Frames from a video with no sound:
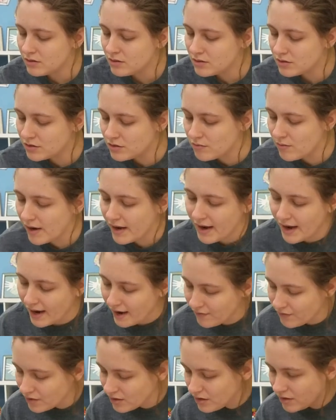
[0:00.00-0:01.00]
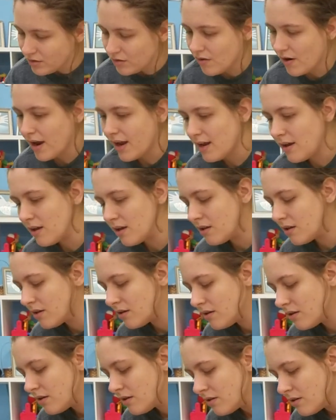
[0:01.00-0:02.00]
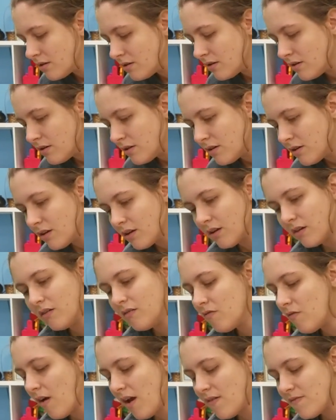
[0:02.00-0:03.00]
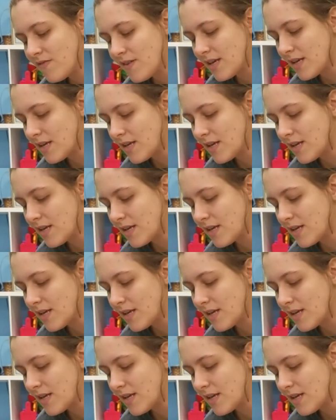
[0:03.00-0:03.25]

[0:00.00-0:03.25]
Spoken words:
Do I have a good gray? Good gravy.